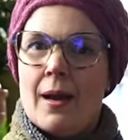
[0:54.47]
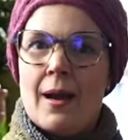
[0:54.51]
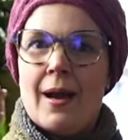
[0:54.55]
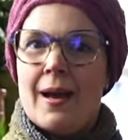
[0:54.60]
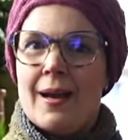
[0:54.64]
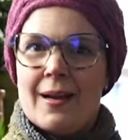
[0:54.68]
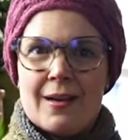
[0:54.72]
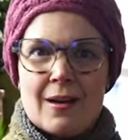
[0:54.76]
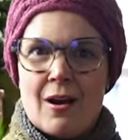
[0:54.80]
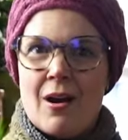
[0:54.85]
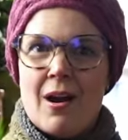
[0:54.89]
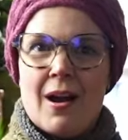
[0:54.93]

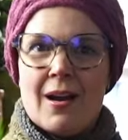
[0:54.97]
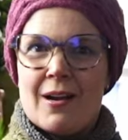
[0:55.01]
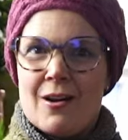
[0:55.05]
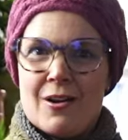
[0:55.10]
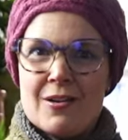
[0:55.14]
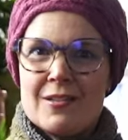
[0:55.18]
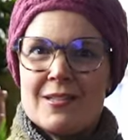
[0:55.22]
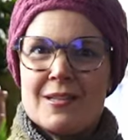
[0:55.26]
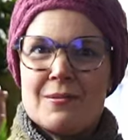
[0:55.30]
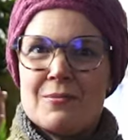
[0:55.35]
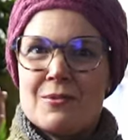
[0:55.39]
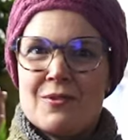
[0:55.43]
I
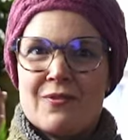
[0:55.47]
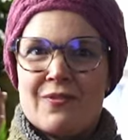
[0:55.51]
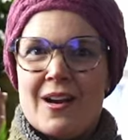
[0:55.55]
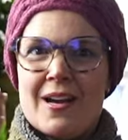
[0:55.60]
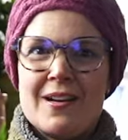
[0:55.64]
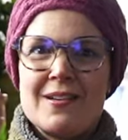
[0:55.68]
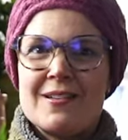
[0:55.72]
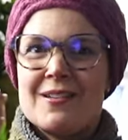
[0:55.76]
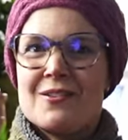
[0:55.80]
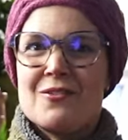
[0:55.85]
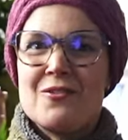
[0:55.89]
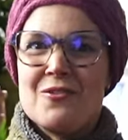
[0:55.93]
can't seem to
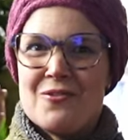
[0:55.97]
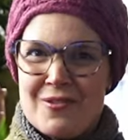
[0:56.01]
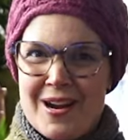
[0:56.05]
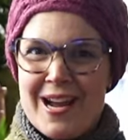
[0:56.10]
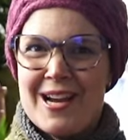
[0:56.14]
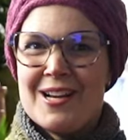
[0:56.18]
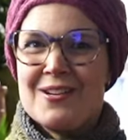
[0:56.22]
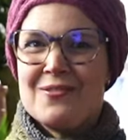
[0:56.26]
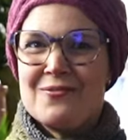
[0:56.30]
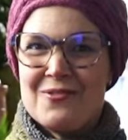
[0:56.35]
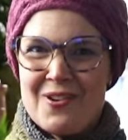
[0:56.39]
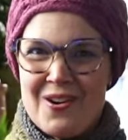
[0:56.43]
find the
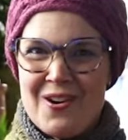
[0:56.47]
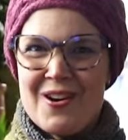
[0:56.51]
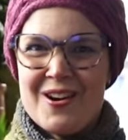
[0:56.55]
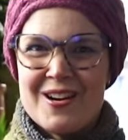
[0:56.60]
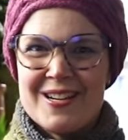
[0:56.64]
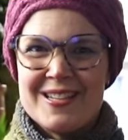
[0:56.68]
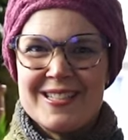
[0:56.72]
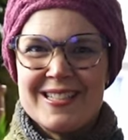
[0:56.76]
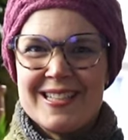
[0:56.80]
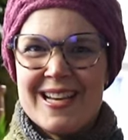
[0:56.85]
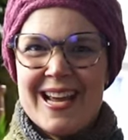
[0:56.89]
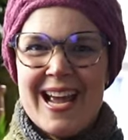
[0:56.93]
correct
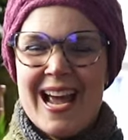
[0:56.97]
word.